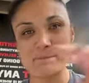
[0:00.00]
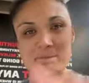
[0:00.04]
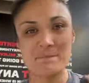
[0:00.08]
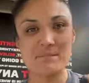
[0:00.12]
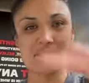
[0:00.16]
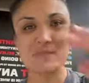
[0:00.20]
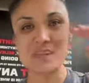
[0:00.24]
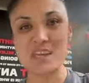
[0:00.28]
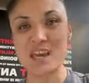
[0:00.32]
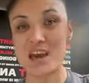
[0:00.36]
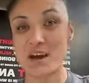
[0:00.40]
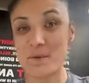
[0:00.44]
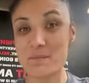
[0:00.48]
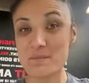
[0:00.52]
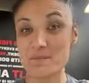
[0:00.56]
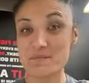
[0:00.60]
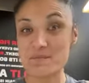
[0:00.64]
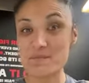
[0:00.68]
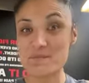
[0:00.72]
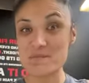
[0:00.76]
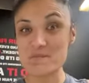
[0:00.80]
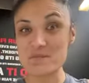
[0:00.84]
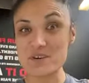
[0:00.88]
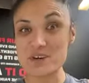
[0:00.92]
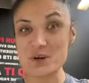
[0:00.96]
Yeah,
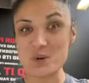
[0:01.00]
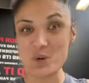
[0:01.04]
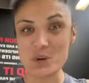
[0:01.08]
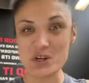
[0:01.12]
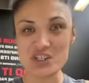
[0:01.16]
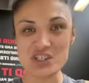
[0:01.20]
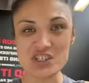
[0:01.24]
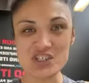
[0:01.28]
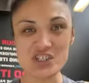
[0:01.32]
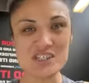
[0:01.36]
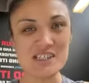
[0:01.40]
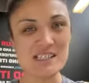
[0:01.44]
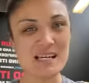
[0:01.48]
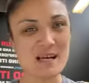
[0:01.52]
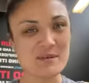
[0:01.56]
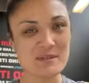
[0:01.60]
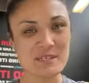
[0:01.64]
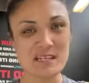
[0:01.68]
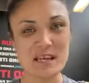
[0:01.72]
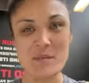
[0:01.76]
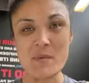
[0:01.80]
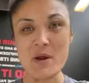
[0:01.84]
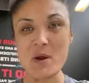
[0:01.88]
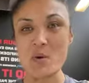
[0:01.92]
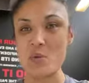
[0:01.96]
questions, come
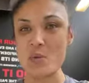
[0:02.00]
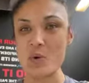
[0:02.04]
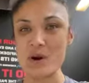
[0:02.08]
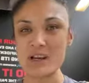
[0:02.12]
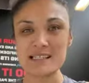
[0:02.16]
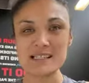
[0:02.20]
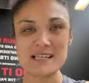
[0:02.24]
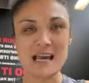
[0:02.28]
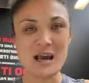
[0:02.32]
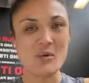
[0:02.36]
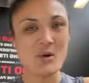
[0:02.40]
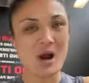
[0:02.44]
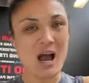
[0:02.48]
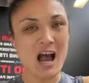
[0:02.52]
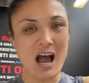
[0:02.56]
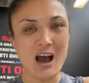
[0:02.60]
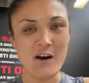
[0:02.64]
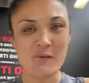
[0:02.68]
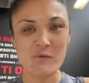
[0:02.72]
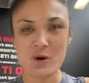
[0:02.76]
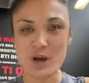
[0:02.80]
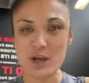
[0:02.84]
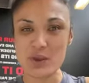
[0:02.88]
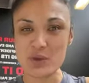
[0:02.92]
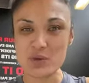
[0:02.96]
see me Wednesday. We're
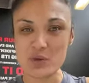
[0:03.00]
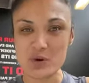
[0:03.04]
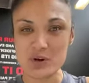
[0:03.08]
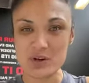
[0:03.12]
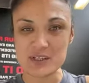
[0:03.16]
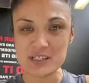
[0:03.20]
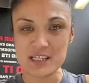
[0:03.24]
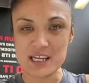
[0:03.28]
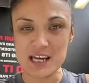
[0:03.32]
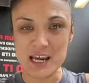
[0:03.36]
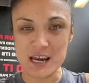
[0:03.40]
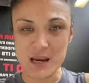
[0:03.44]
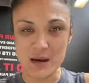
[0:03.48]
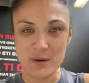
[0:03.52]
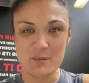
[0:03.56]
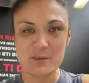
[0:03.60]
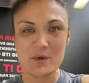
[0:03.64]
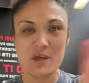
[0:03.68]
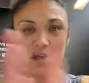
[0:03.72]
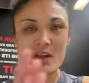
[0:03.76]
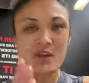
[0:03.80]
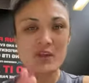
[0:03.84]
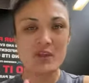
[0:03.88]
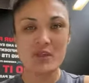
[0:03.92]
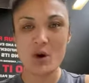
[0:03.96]
halfway through, team.
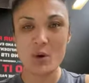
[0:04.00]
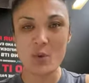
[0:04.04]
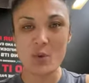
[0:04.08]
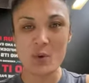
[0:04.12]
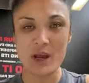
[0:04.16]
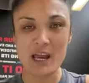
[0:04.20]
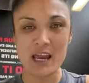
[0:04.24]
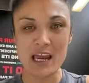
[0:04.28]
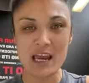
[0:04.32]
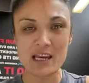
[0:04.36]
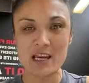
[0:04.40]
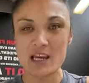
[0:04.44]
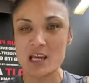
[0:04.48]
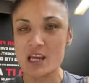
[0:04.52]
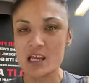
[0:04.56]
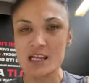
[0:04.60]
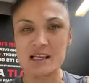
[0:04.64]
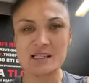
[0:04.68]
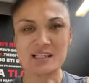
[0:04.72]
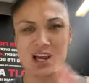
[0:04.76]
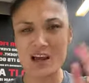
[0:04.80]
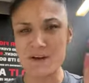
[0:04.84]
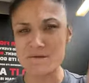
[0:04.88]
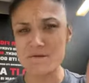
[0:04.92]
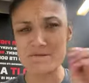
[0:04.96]
The week,
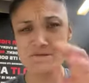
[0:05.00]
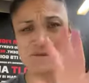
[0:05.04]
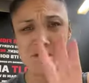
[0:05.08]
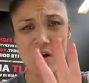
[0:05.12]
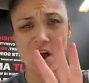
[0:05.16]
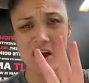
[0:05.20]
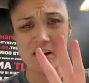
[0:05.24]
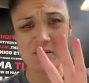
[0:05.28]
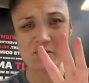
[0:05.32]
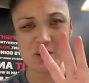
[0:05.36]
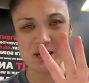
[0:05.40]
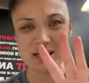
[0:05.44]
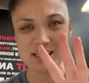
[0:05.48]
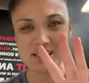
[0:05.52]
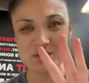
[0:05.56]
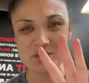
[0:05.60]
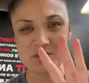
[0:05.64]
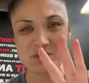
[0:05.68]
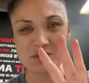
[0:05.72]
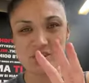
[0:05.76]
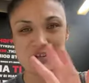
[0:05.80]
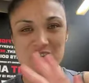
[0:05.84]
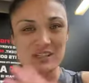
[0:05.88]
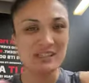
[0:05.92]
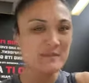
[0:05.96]
it's like 5 weeks
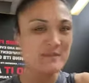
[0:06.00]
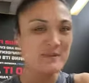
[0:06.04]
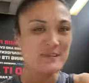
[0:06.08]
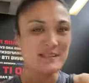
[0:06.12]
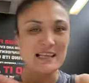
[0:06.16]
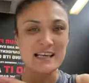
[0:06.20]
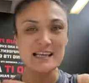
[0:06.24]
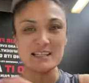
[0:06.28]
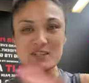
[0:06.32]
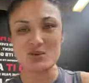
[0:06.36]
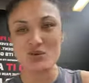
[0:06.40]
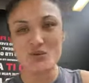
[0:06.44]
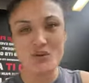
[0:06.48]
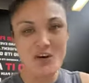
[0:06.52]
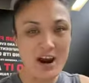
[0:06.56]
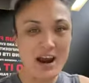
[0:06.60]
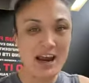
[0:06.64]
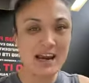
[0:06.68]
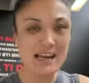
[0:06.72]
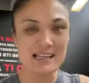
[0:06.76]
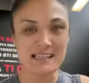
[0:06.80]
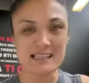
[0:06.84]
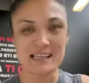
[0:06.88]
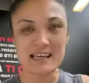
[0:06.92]
until Christmas. That's crazy.